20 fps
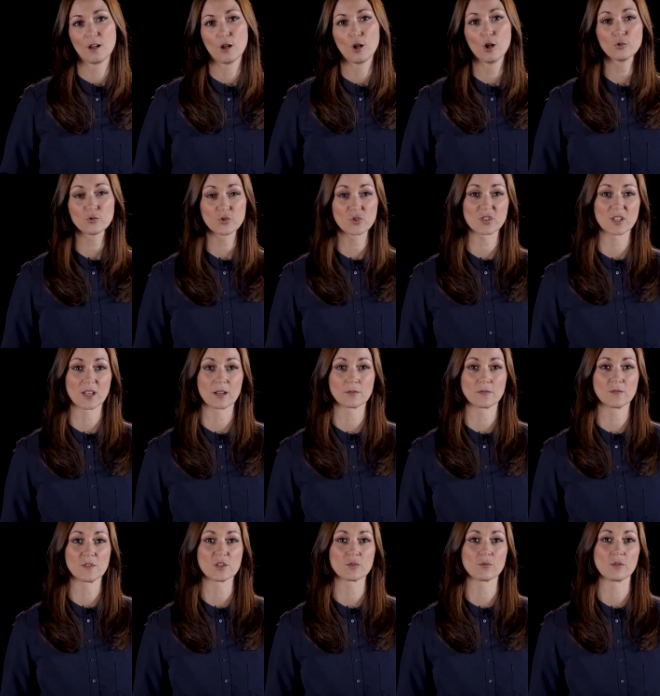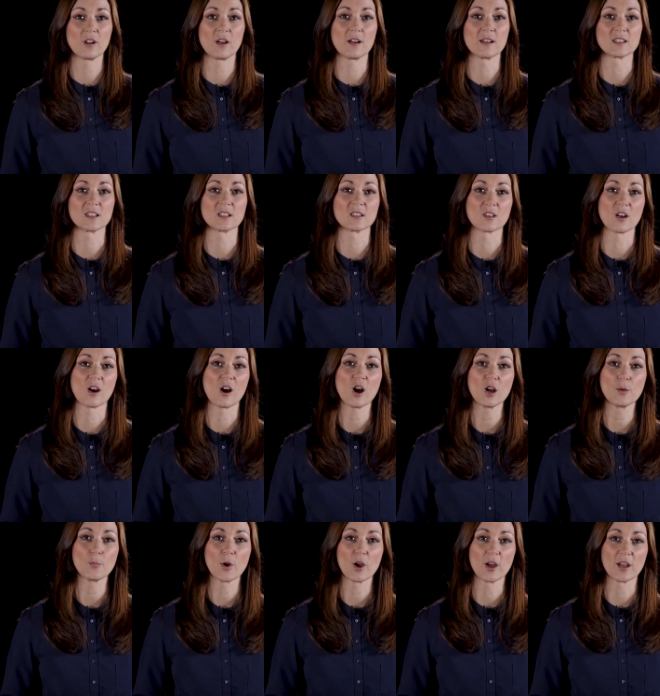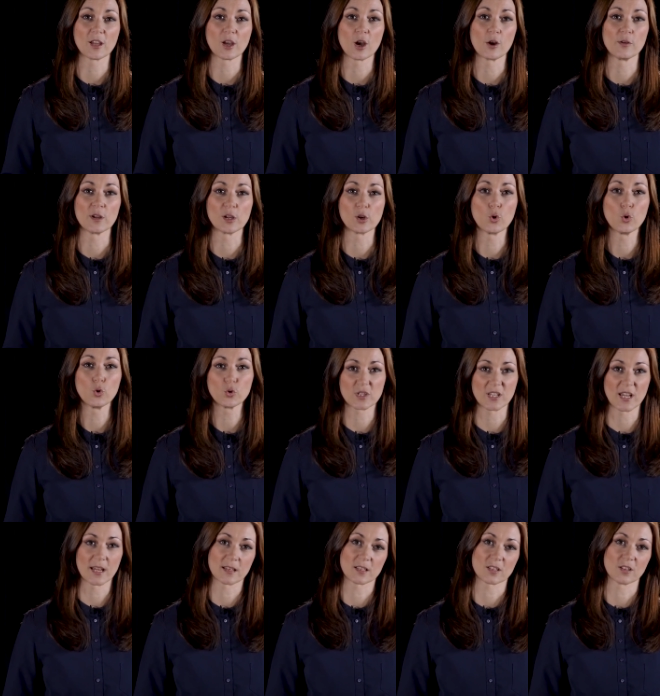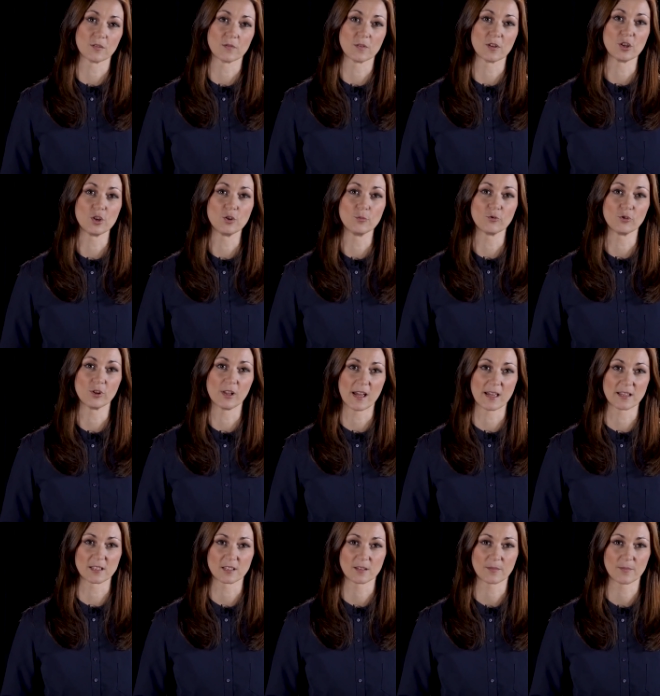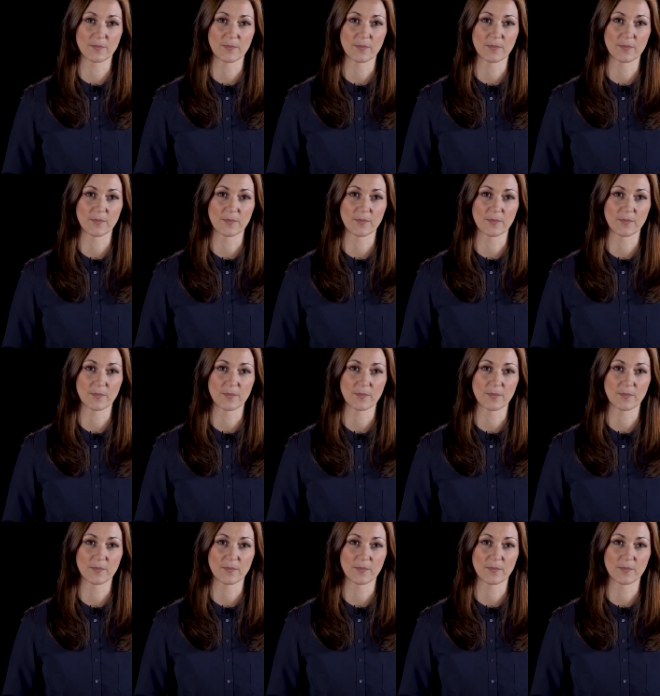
Ultrasound visualises the hyperechoic cortex of the humeral head,